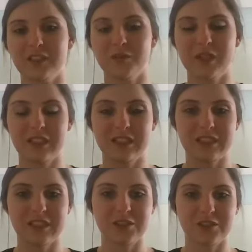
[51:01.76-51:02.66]
or making
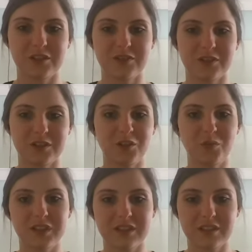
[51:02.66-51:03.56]
decisions for the
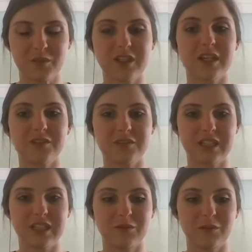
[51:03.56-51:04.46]
humans themselves,
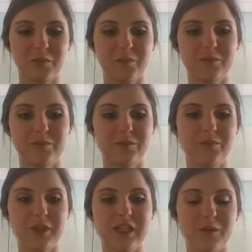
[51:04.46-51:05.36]
that it would
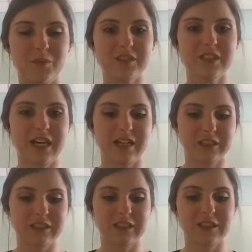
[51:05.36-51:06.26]
be able to
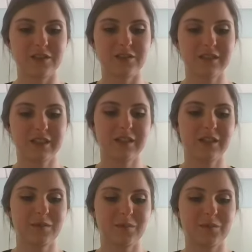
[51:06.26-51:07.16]
actually
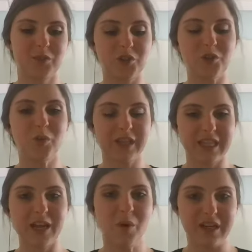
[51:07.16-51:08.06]
do what
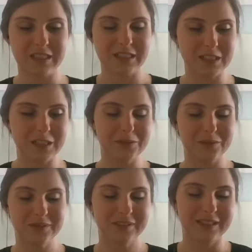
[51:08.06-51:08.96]
they want it to
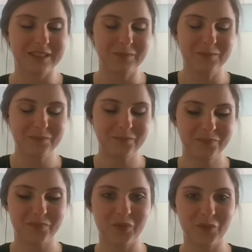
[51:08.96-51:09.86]
do,
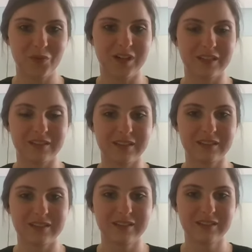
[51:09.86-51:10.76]
rather
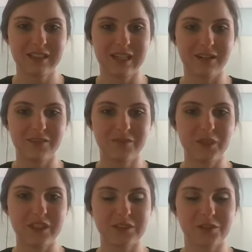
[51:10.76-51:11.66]
than
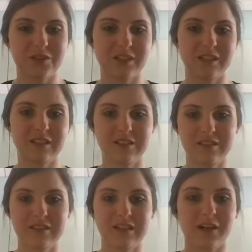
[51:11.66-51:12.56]
be constrained
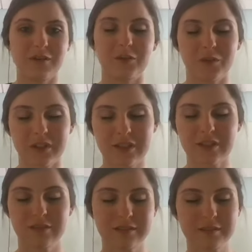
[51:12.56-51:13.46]
to how it works,
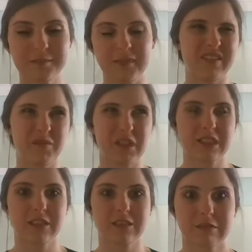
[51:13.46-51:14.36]
if that makes sense.